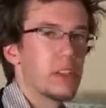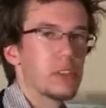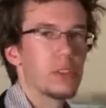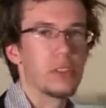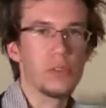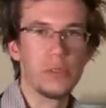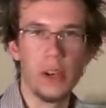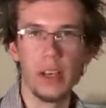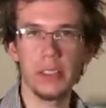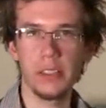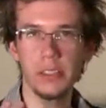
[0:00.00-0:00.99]
So it's
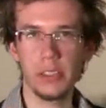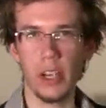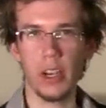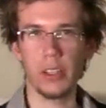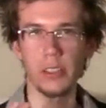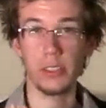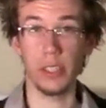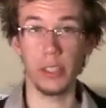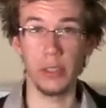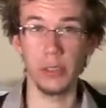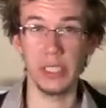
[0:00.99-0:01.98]
Father Charles
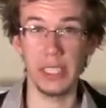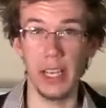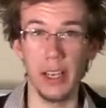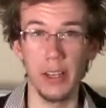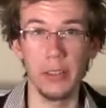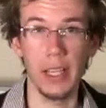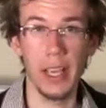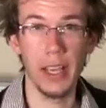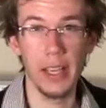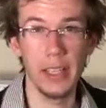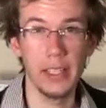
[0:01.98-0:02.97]
goes down
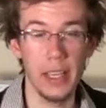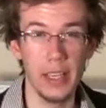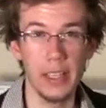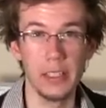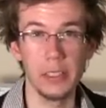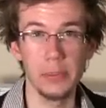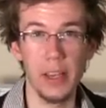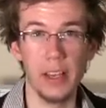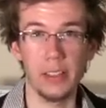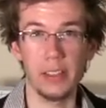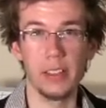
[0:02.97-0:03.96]
and ends
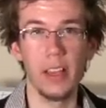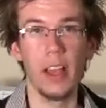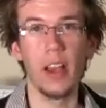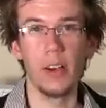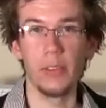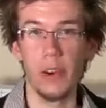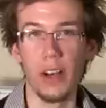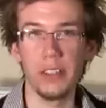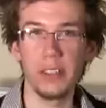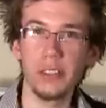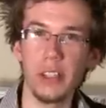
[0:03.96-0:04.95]
battle.
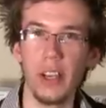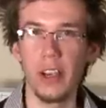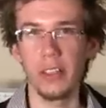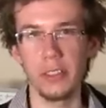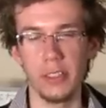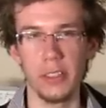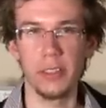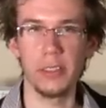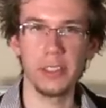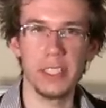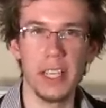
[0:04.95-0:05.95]
Father Charles
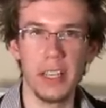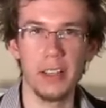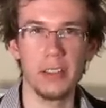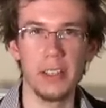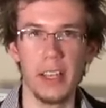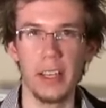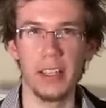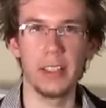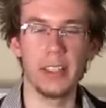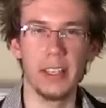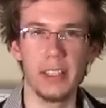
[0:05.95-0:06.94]
goes down
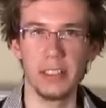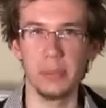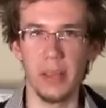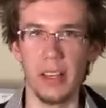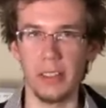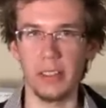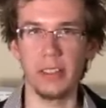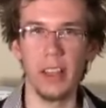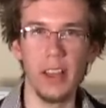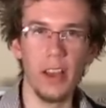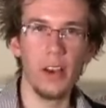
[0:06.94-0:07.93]
and ends battle.
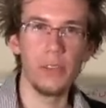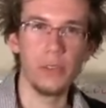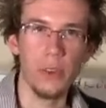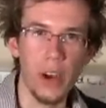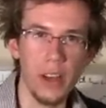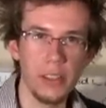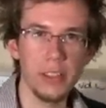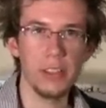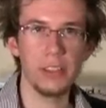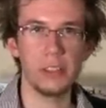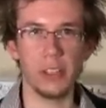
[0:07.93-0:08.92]

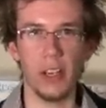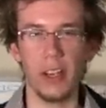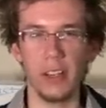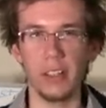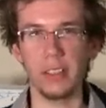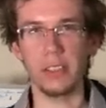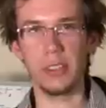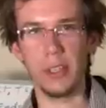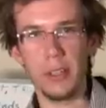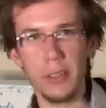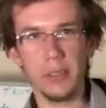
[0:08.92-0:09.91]
Father Charles
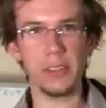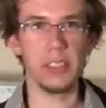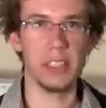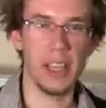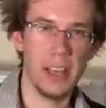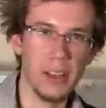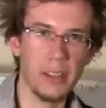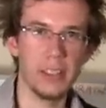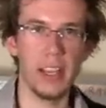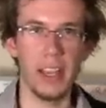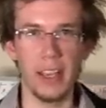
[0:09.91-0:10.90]
goes
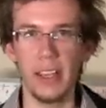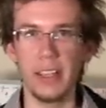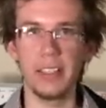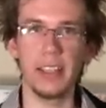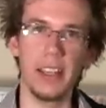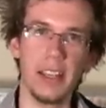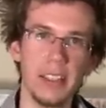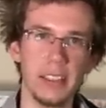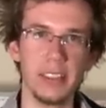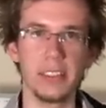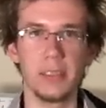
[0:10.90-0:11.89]
down and
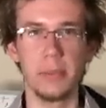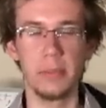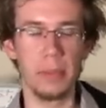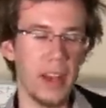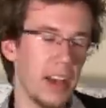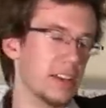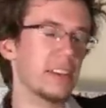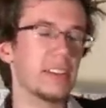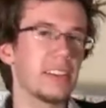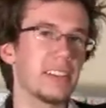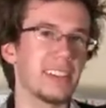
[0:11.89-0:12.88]
ends
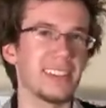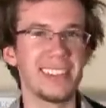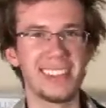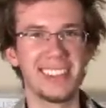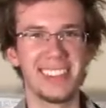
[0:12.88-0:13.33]
battle.